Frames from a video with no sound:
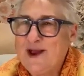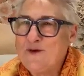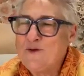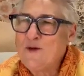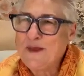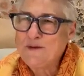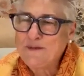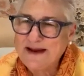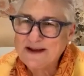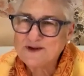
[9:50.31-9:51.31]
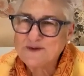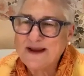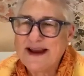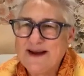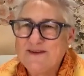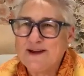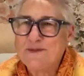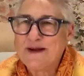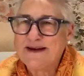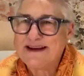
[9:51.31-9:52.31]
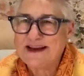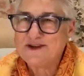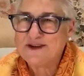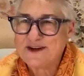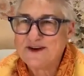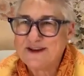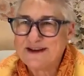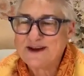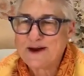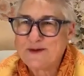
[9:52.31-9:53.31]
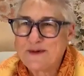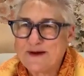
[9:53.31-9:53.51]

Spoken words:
And won't that be nice? We could have a little meditation here on the top of the